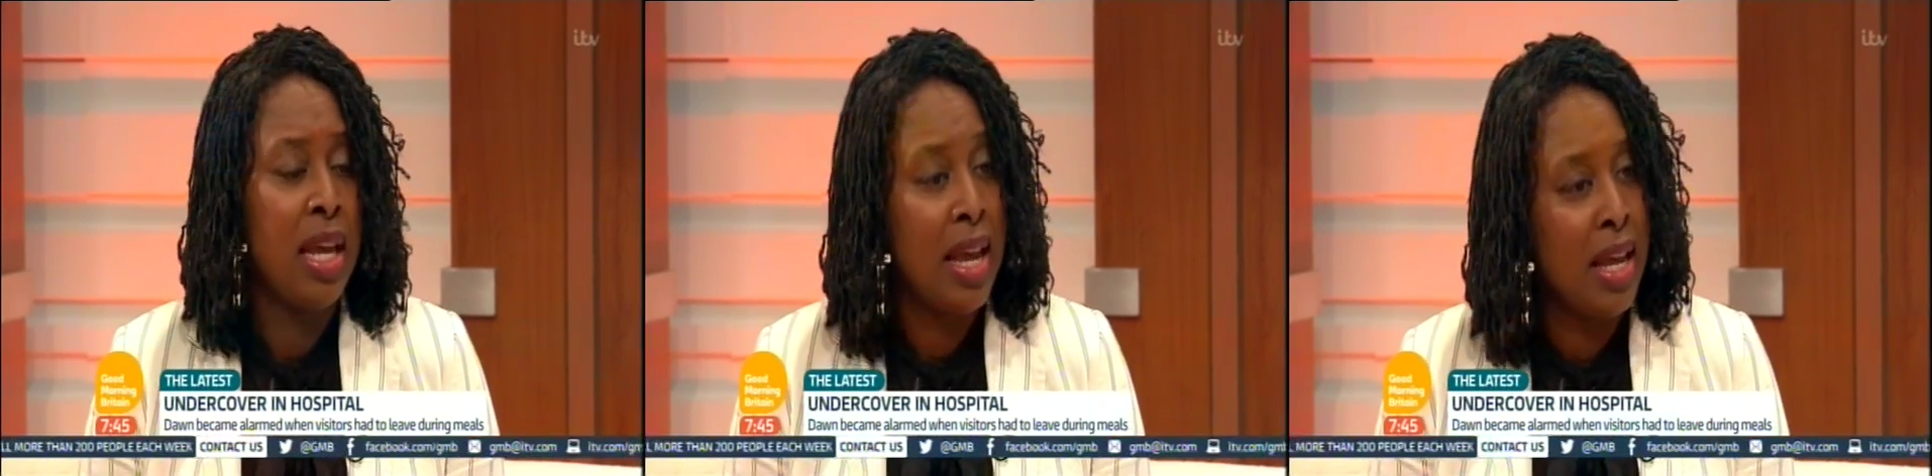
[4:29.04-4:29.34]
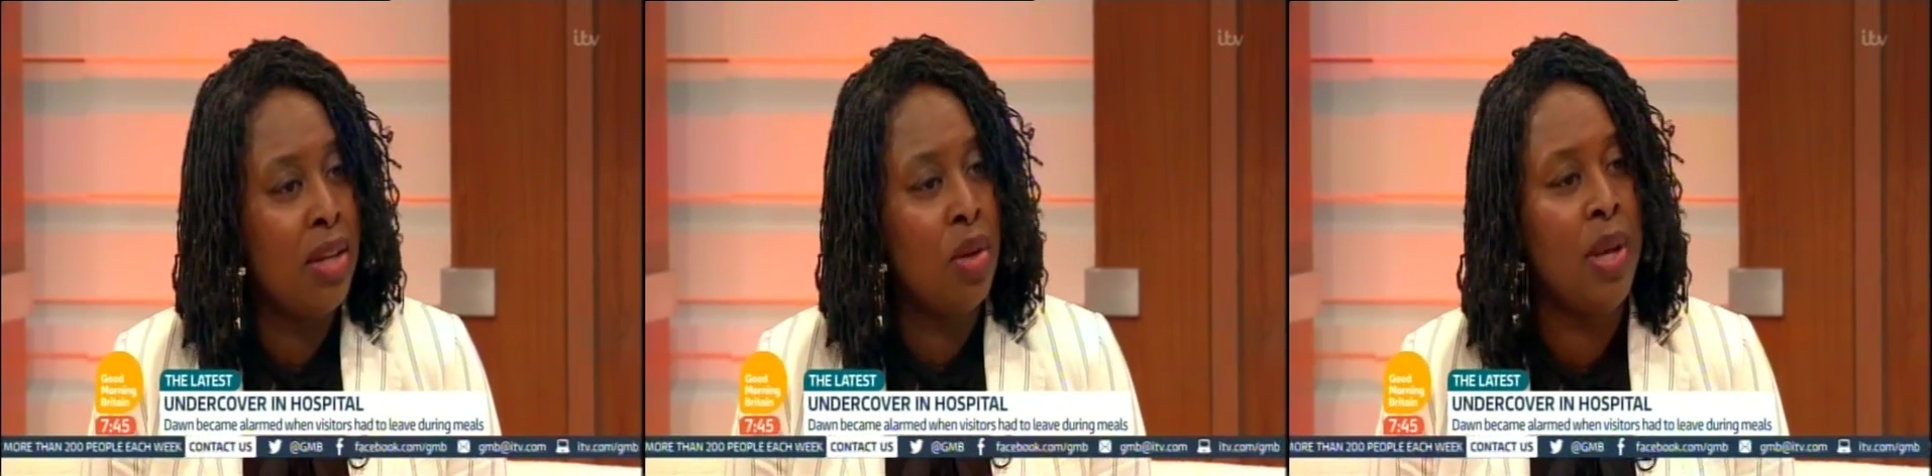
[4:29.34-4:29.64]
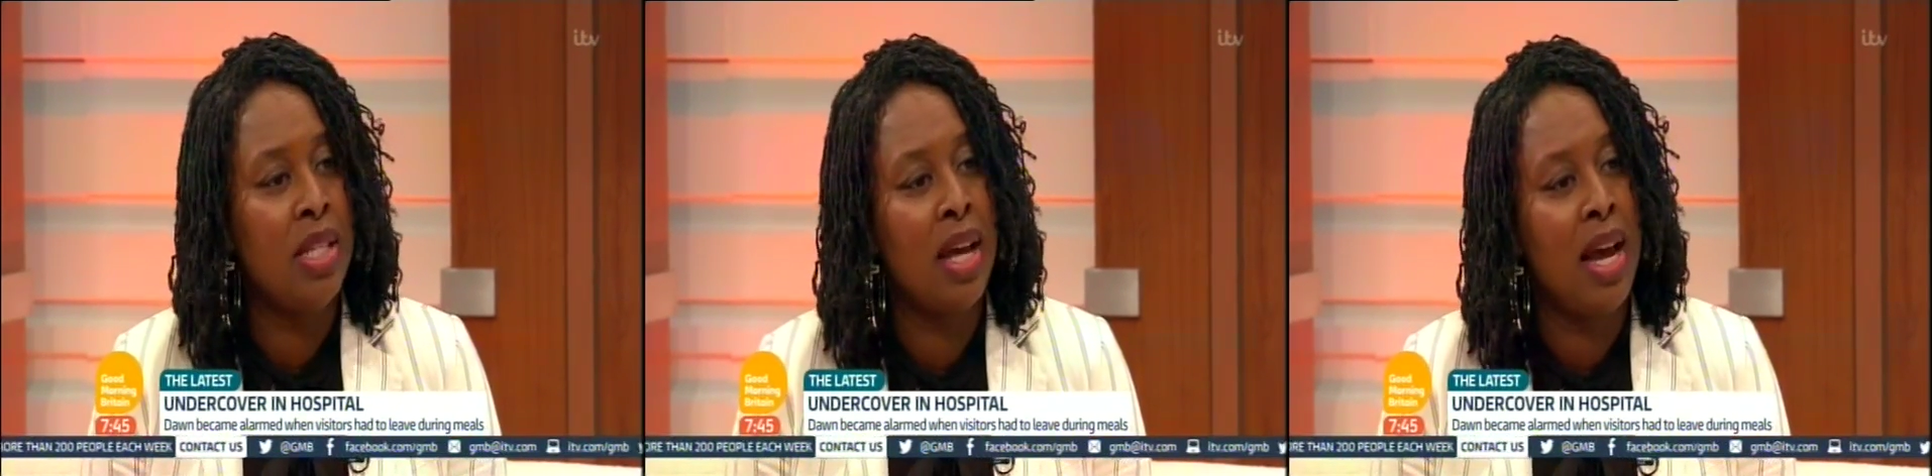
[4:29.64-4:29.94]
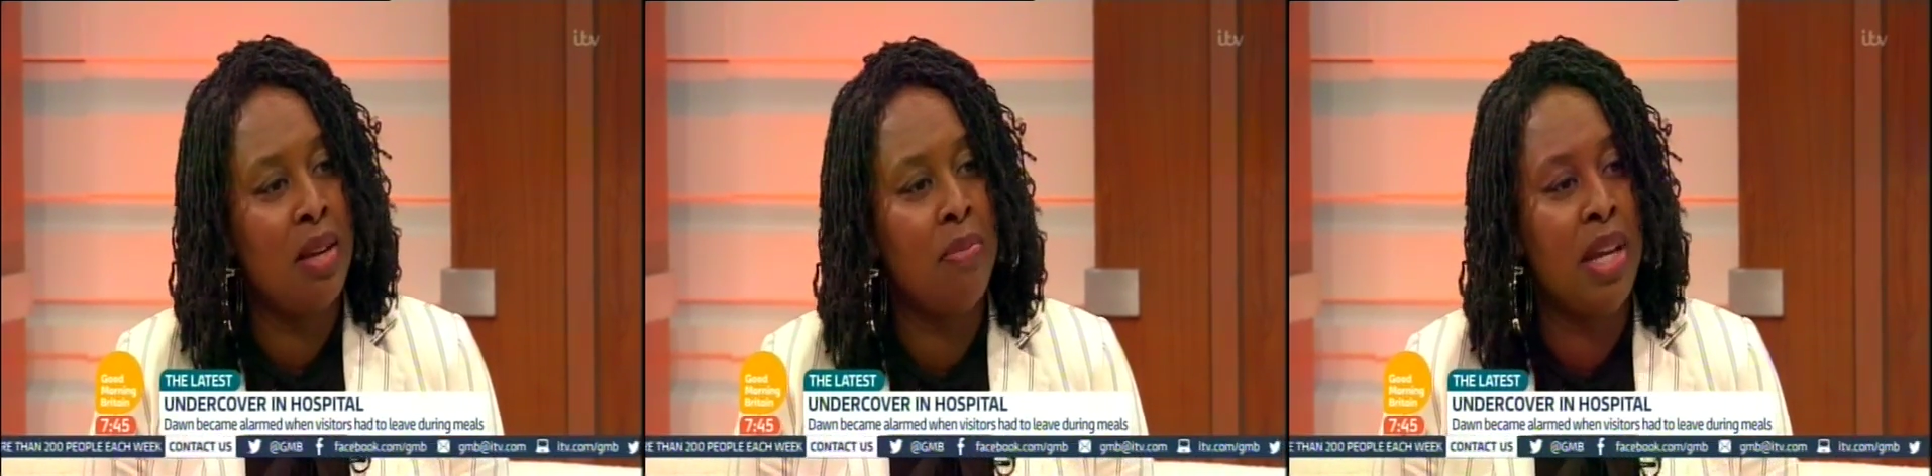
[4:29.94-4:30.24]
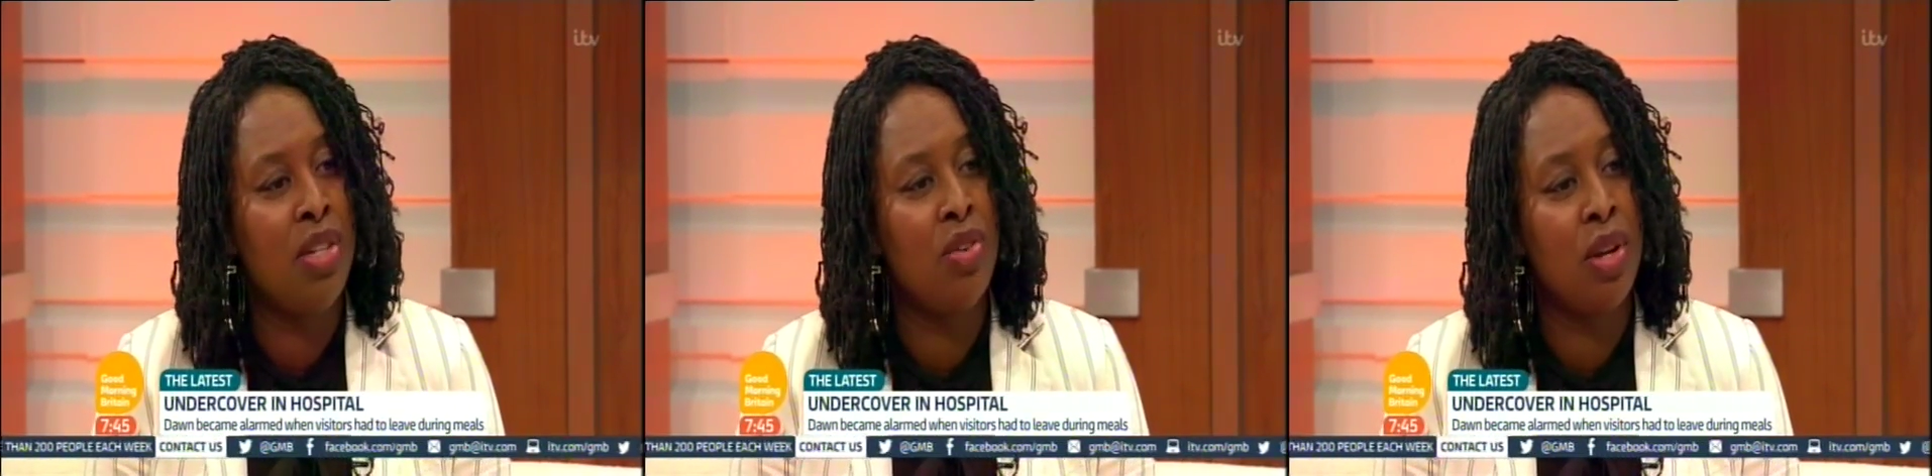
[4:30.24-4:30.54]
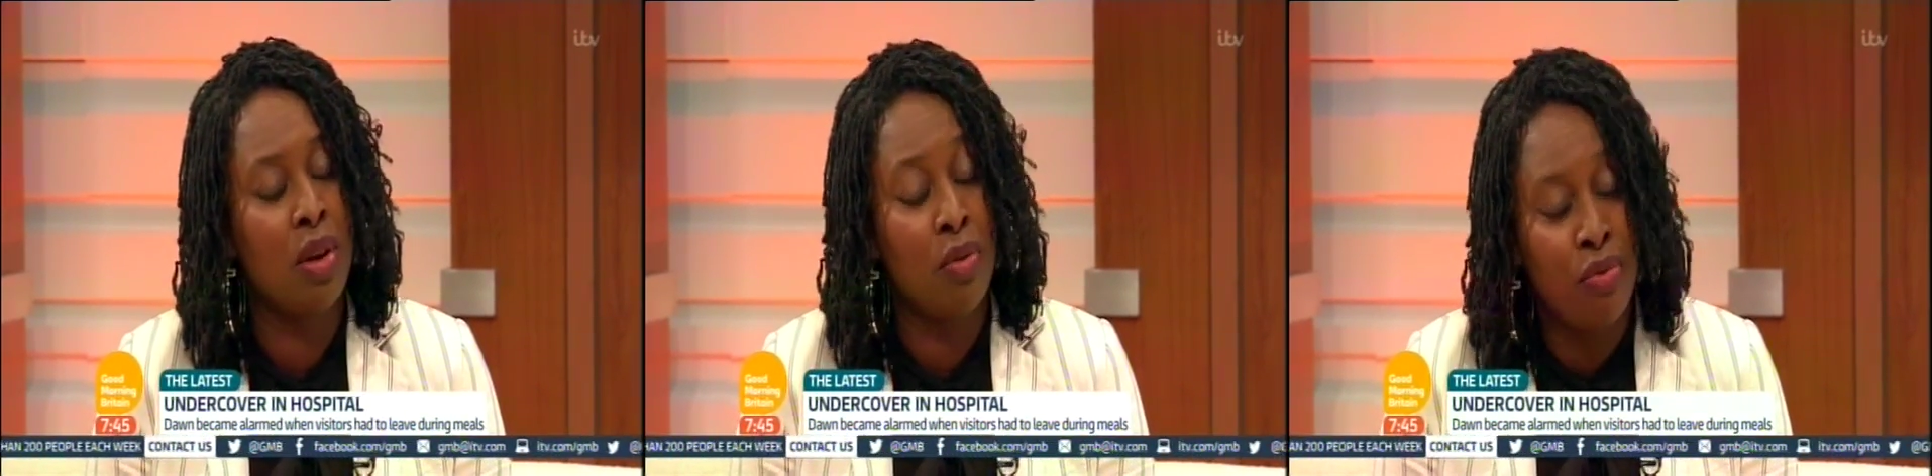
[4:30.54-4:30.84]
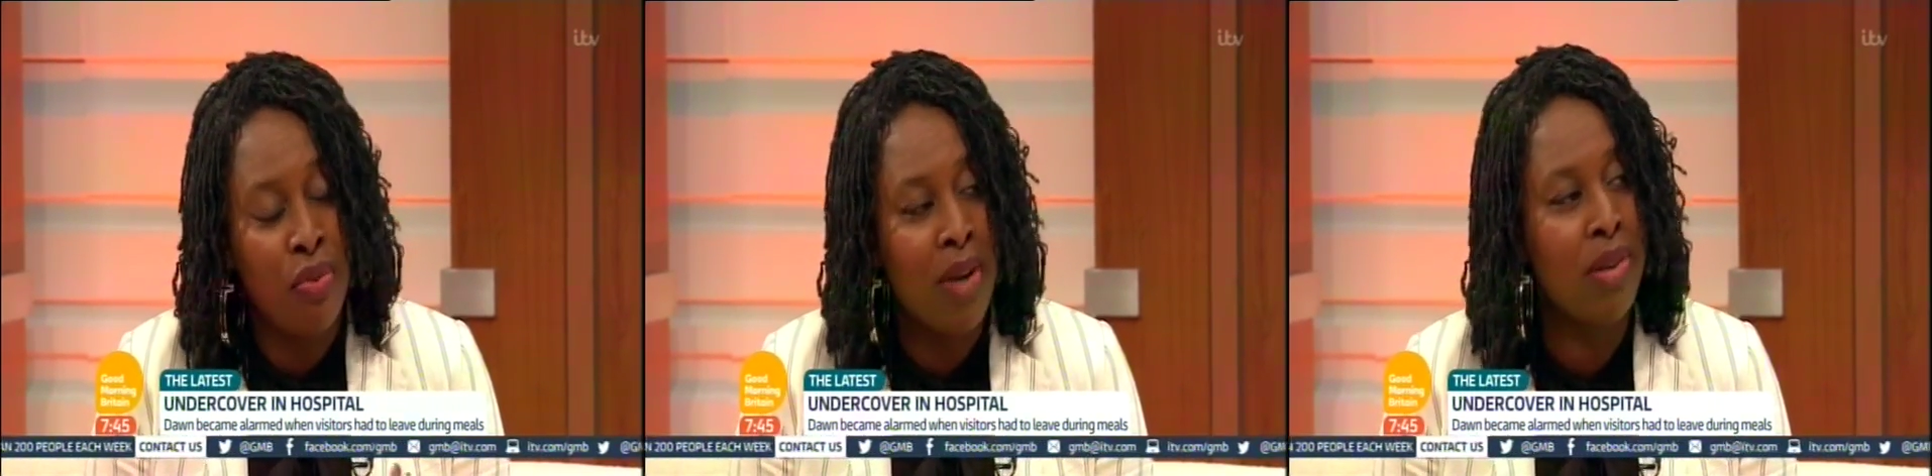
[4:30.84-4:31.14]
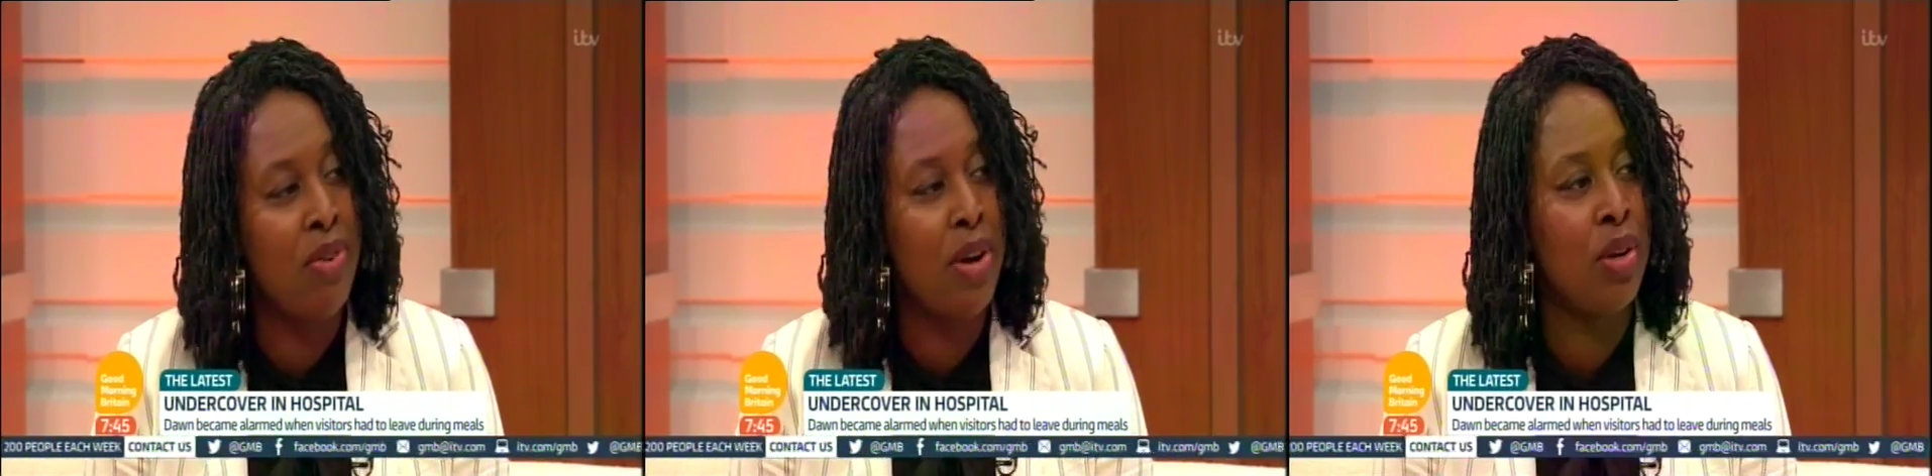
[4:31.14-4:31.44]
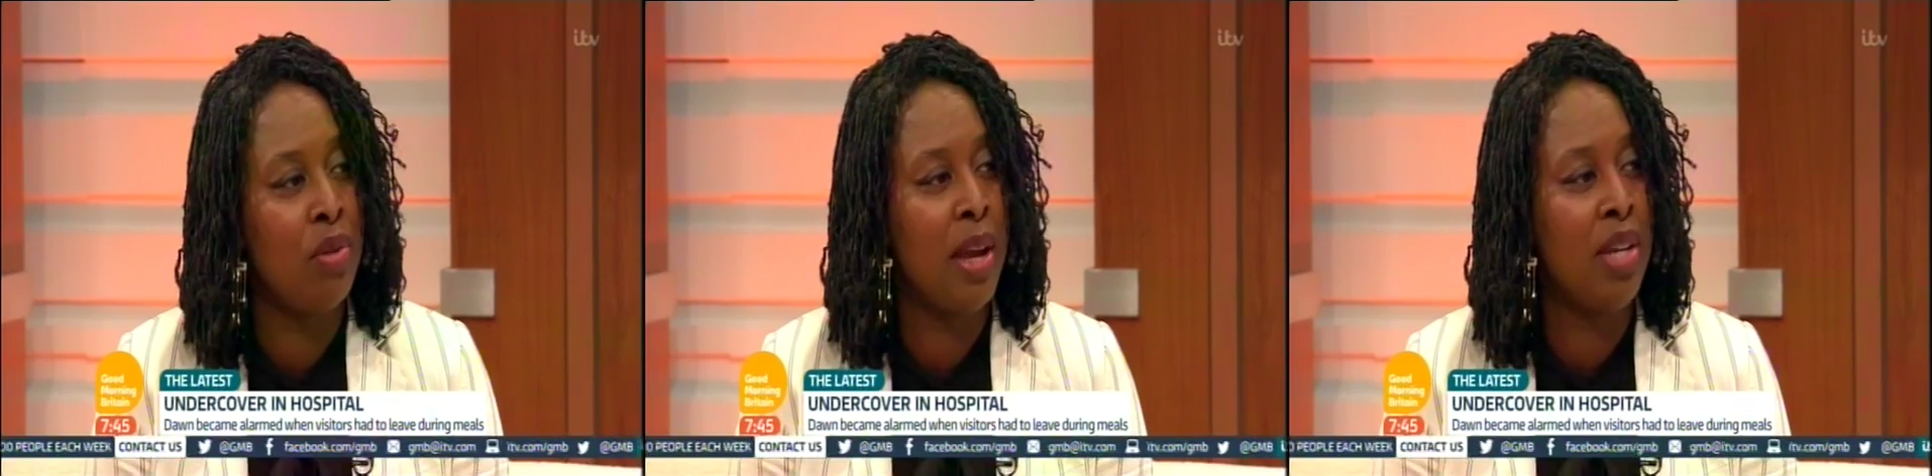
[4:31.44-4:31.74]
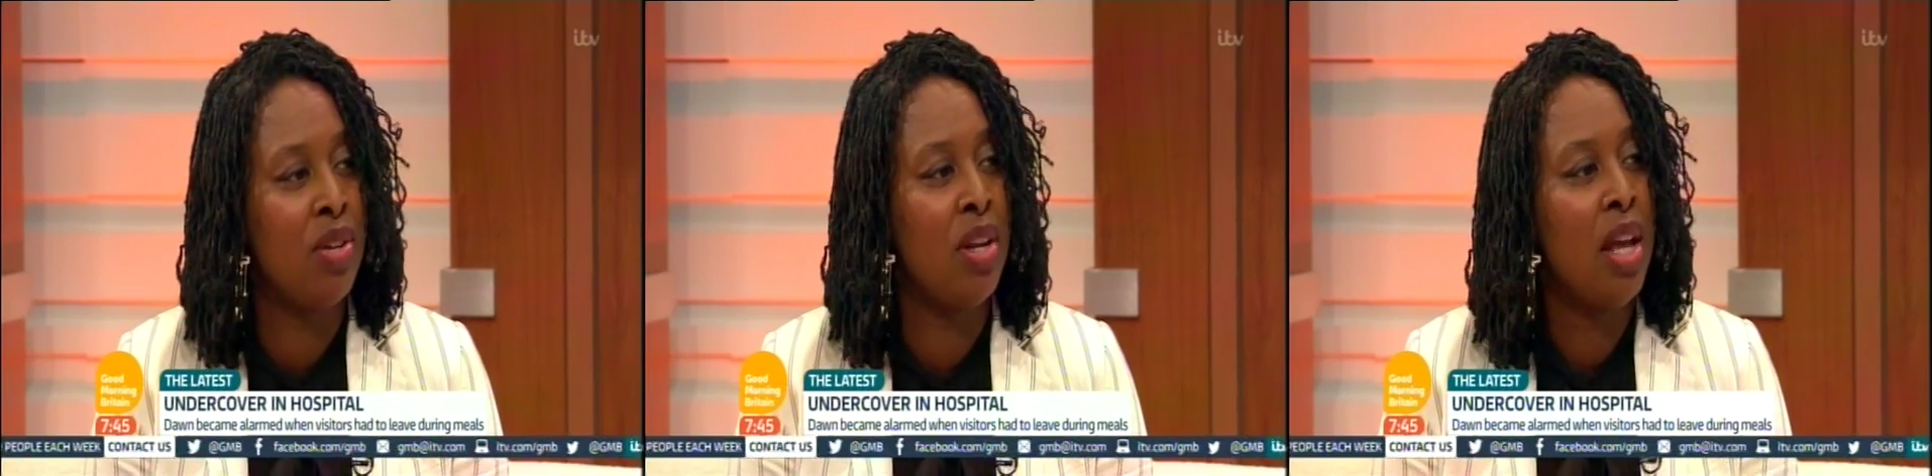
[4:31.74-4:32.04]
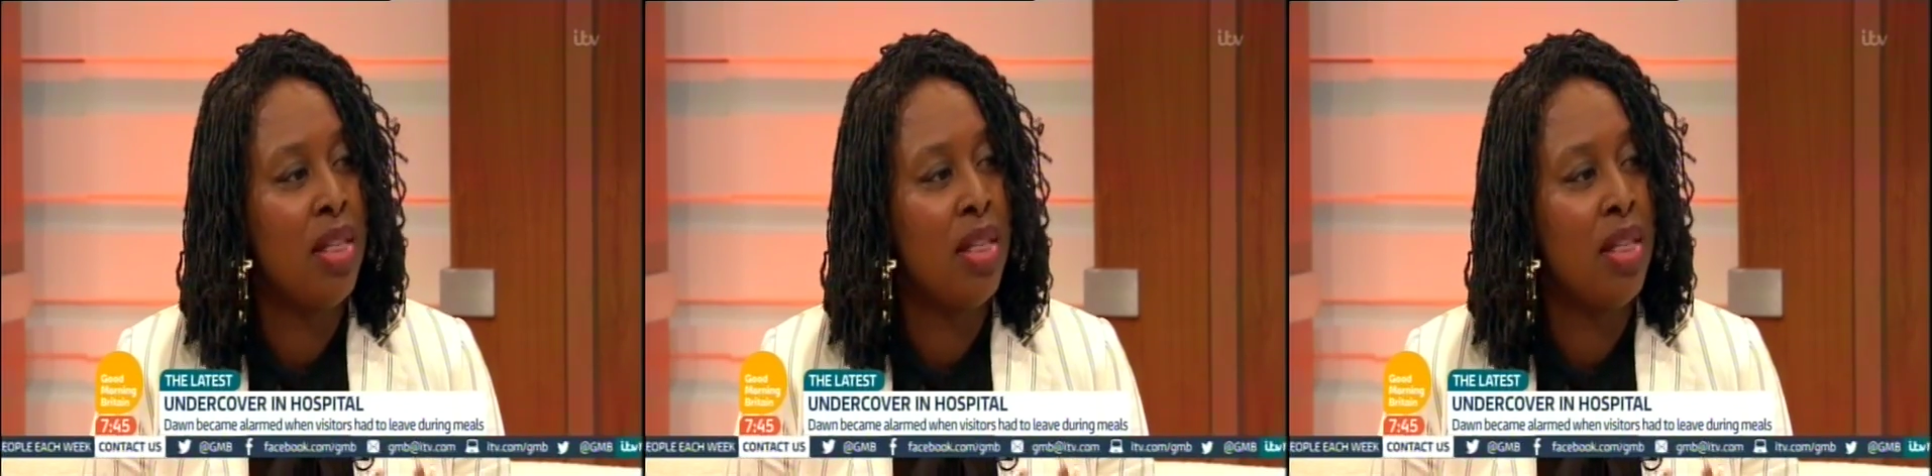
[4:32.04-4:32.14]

in Queens that had a matron, a very, very good matron,